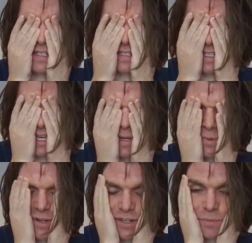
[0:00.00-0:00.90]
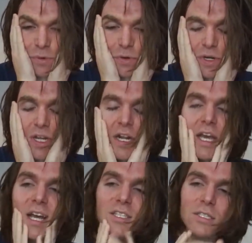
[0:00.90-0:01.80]
on camera anymore, and I
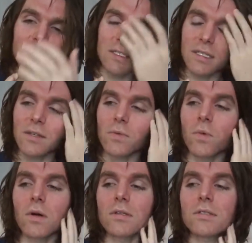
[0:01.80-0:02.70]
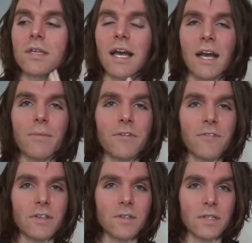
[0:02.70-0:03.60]
actually didn't want to have my
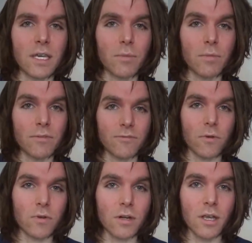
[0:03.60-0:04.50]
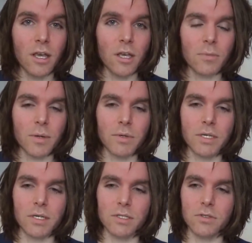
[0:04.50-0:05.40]
face on camera before, but
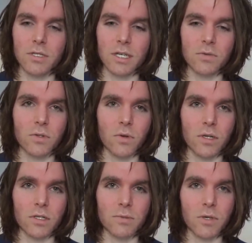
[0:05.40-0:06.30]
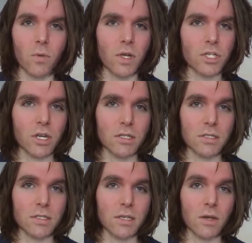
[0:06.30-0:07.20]
because you guys were going on this big witch
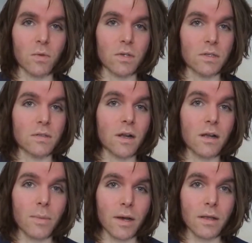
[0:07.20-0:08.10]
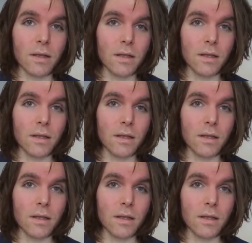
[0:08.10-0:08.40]
hunt, I wanted to talk about it.